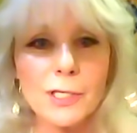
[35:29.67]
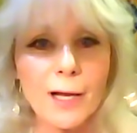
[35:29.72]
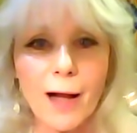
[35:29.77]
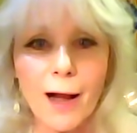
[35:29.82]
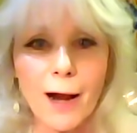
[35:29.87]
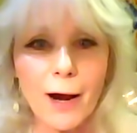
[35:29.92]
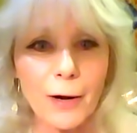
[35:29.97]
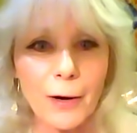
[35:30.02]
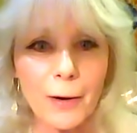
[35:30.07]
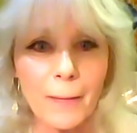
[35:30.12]

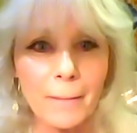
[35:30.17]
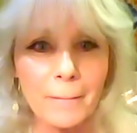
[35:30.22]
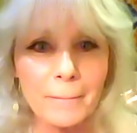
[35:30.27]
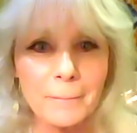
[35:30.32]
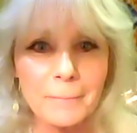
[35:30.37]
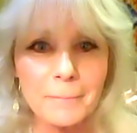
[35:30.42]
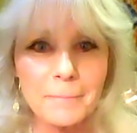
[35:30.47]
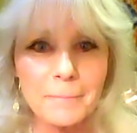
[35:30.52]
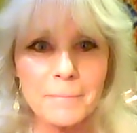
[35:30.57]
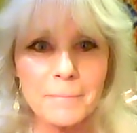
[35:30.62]
car
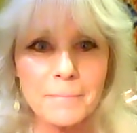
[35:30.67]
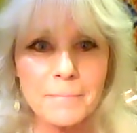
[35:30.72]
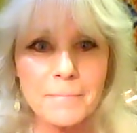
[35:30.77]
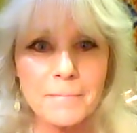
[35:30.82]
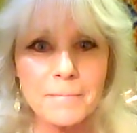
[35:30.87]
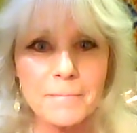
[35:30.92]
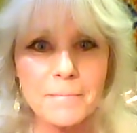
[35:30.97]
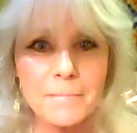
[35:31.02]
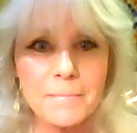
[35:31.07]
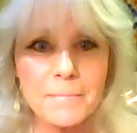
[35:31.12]

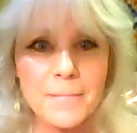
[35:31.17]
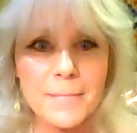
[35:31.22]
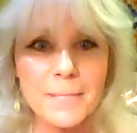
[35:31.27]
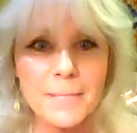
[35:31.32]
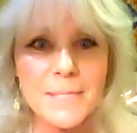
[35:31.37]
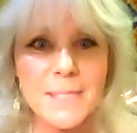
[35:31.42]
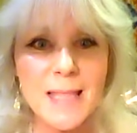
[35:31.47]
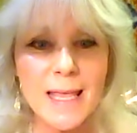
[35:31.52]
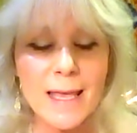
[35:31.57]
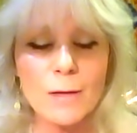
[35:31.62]

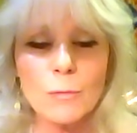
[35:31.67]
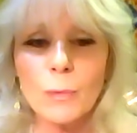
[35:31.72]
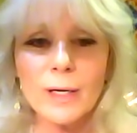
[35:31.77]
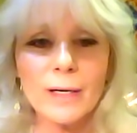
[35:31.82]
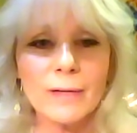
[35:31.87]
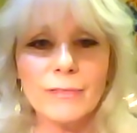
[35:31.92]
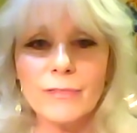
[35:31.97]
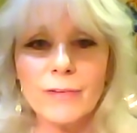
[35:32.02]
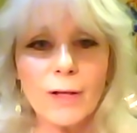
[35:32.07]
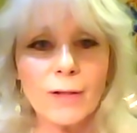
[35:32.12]
and what
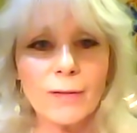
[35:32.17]
it felt